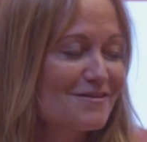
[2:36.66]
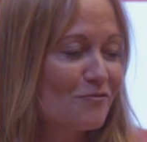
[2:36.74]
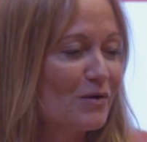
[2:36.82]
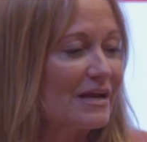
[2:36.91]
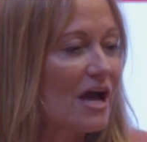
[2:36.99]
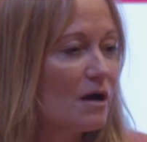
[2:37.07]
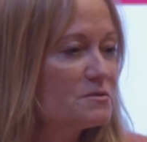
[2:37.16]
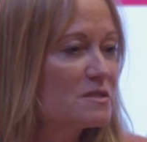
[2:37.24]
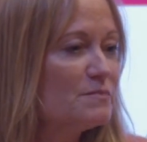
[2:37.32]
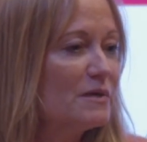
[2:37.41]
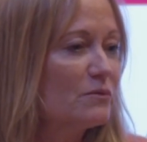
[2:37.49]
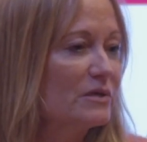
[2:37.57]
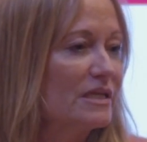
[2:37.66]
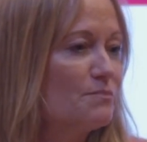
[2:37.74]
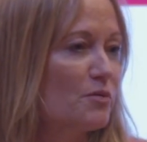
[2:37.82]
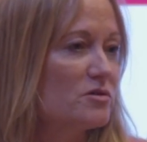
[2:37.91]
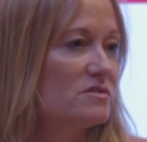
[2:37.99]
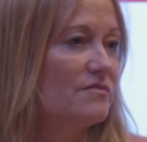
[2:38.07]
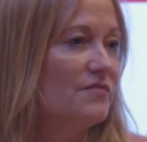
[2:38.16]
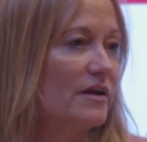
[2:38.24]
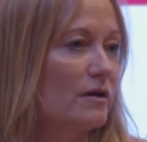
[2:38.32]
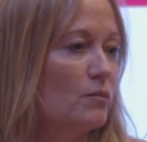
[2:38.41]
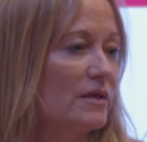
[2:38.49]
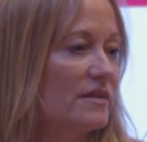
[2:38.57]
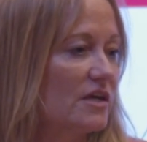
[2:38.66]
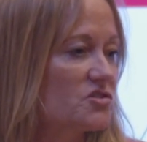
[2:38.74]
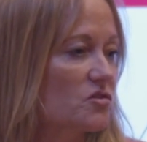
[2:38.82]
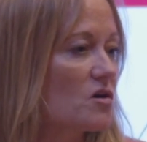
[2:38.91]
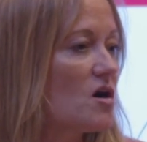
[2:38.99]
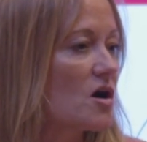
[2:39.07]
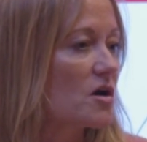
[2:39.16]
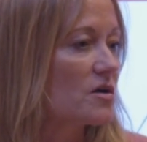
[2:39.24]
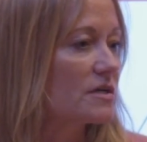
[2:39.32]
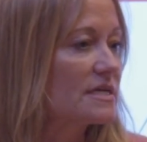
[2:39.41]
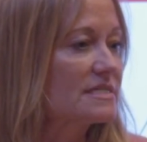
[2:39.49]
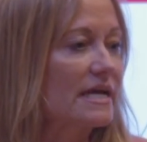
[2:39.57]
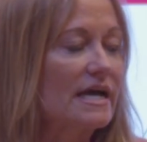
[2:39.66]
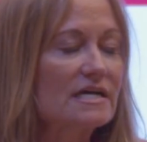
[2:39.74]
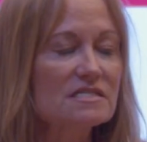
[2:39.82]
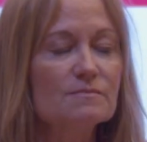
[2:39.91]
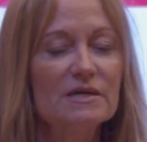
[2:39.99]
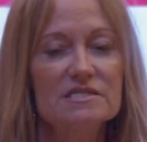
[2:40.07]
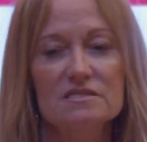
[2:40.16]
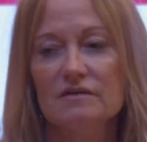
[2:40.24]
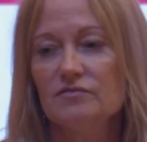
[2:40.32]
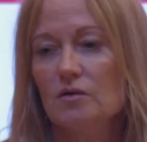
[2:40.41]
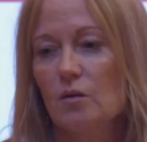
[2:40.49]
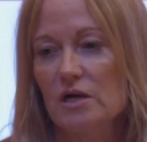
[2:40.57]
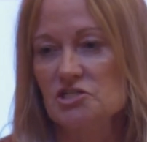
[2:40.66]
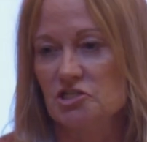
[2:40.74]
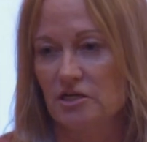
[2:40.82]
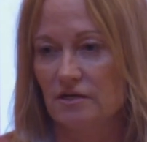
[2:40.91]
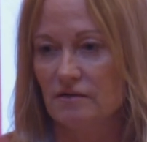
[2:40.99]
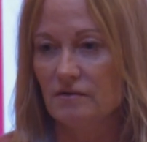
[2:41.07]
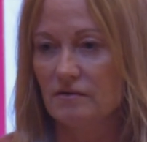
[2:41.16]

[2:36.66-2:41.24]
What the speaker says: What helps me really persevere when things are hard is I ask myself a question.